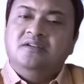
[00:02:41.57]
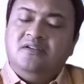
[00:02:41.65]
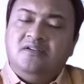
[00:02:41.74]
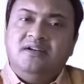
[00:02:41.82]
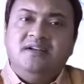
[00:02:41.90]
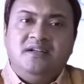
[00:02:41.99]

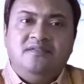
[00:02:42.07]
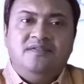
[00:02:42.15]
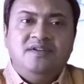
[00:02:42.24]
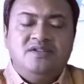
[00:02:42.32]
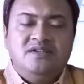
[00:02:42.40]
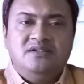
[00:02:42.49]
an
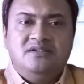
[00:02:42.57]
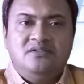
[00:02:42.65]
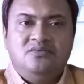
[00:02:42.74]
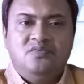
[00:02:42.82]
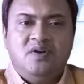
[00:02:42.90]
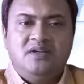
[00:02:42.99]
efficient
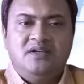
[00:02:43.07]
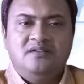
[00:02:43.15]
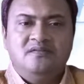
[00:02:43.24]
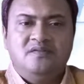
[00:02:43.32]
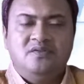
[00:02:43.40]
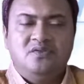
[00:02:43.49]

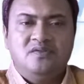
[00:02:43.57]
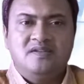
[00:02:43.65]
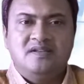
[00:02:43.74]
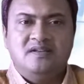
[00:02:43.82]
working force.